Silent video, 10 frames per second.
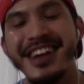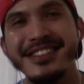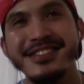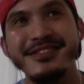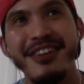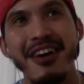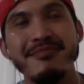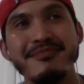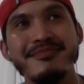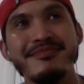
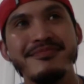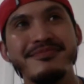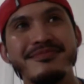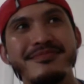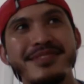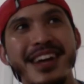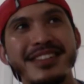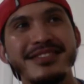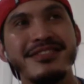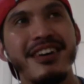dumb. That's
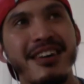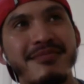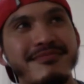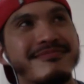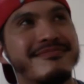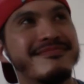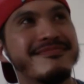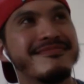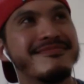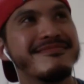dumb.
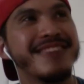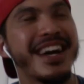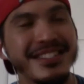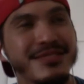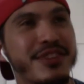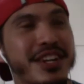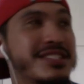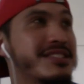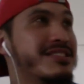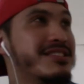That is
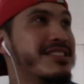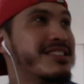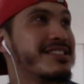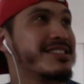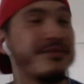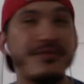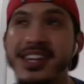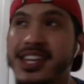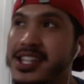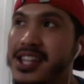crazy. Because I'm
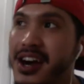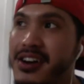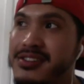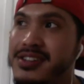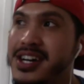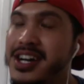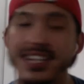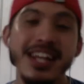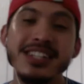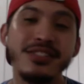thinking now, because
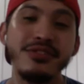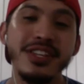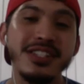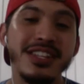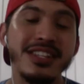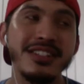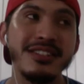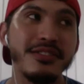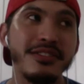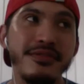I still need to listen
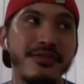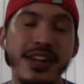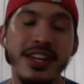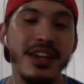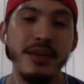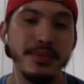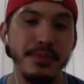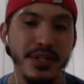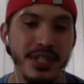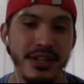to the Freddie Gibbs
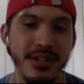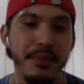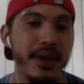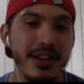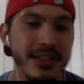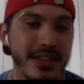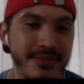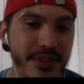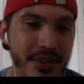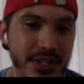project. Apparently, that's
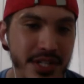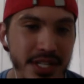very good.